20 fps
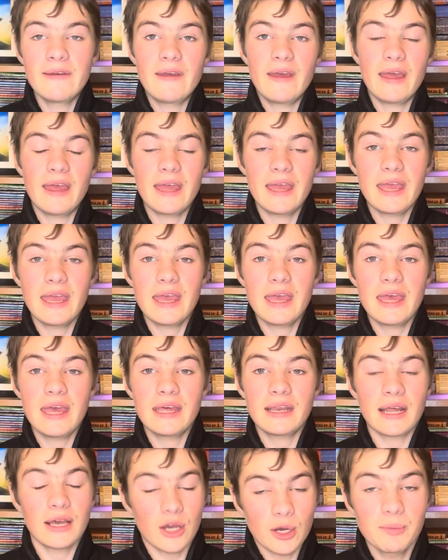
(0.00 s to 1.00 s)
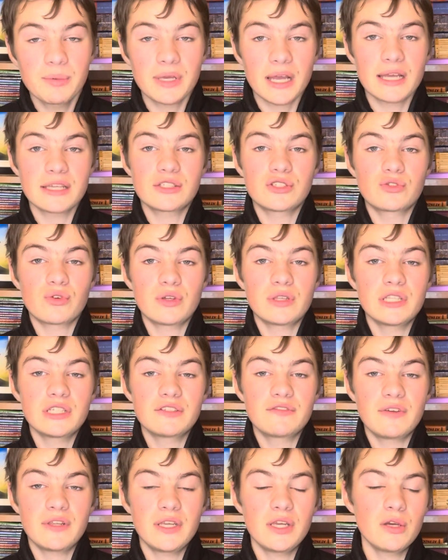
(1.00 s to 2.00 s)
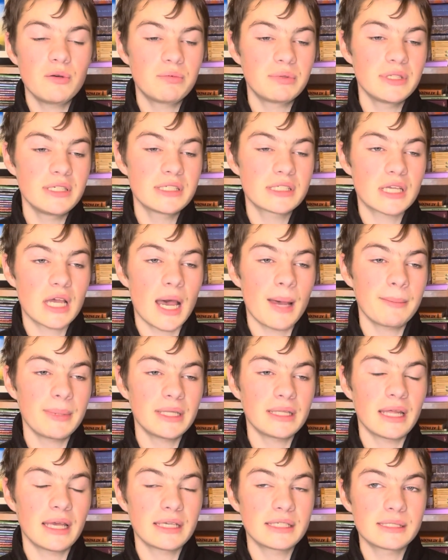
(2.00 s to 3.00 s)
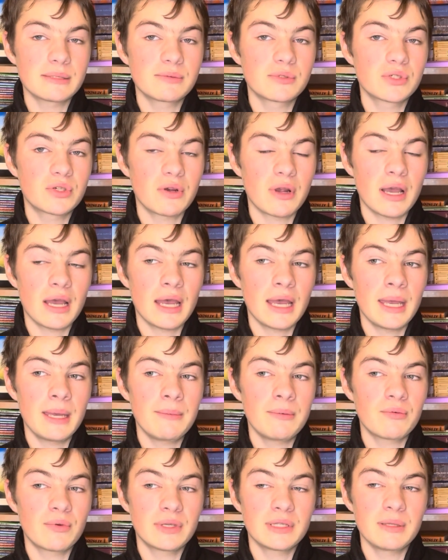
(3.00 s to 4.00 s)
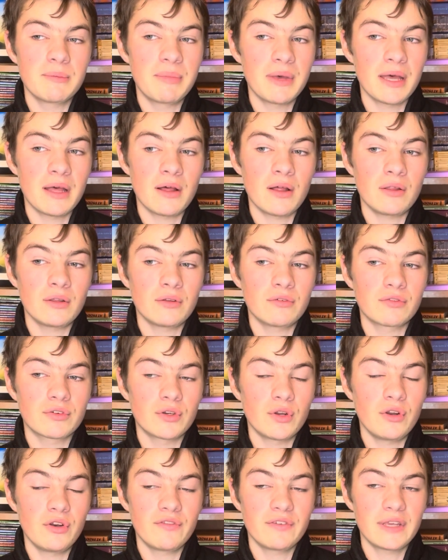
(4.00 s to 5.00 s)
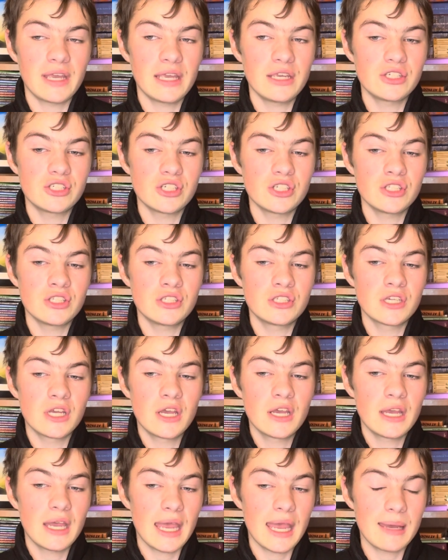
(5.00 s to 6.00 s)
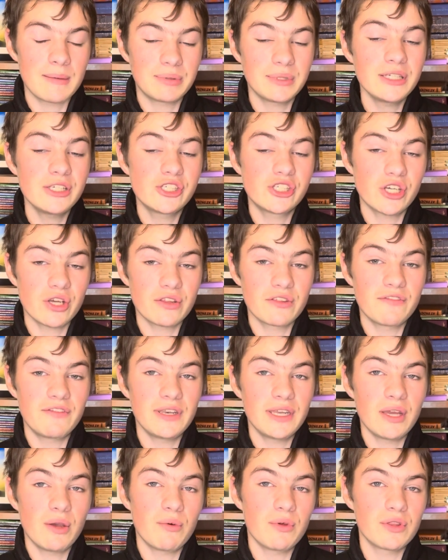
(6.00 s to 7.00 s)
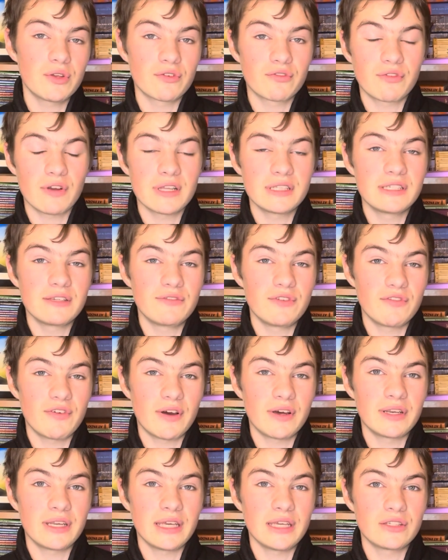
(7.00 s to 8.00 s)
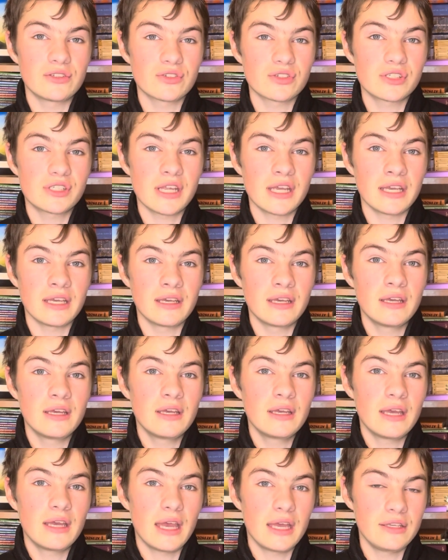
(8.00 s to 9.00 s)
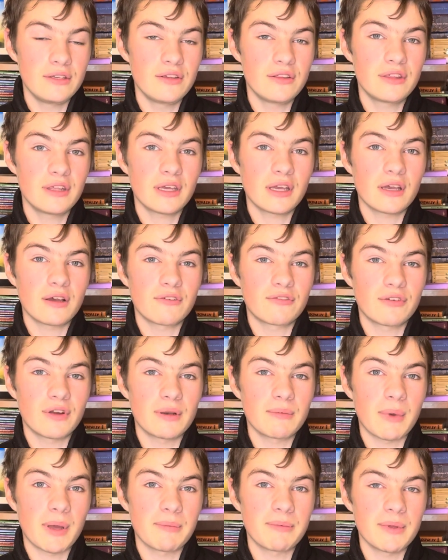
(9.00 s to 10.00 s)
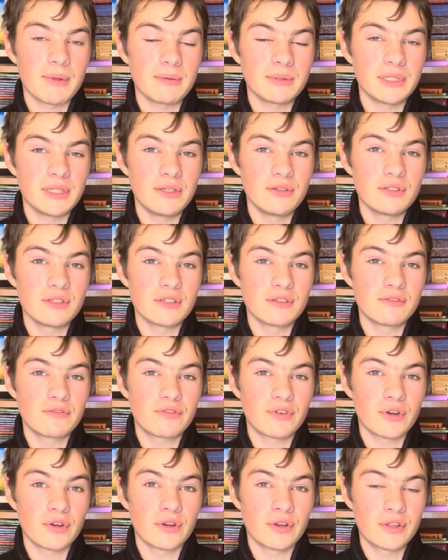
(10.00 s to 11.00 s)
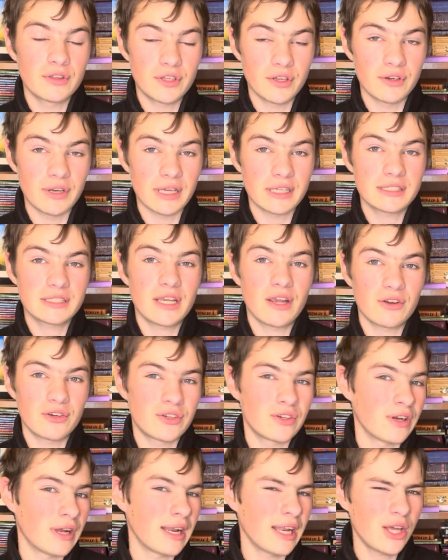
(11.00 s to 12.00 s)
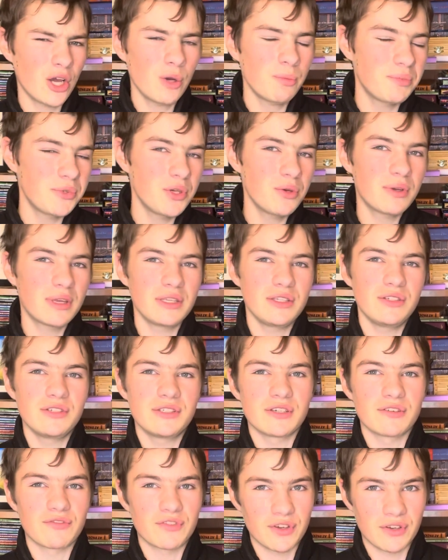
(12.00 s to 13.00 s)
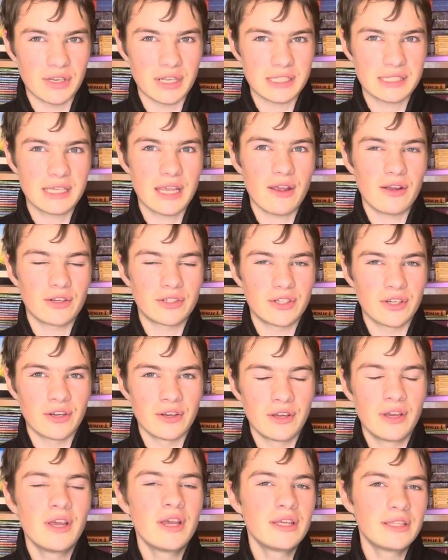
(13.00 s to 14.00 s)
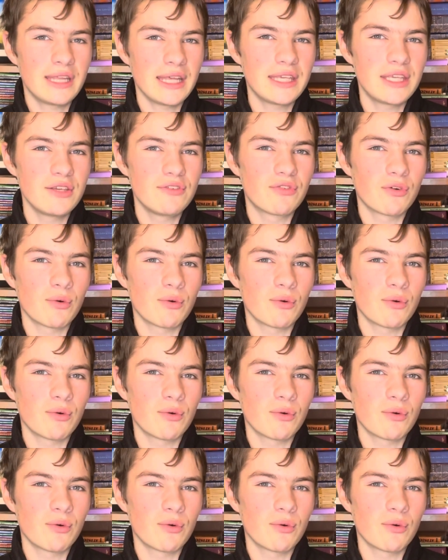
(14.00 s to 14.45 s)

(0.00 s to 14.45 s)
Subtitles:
And I hope you guys enjoyed this video. Please comment, like, subscribe, ring the bell for notifications, and please share the video with your friends if you found it interesting and you think a friend might be able to use it for their next character. And I hope you can use it for your next character. Thank you for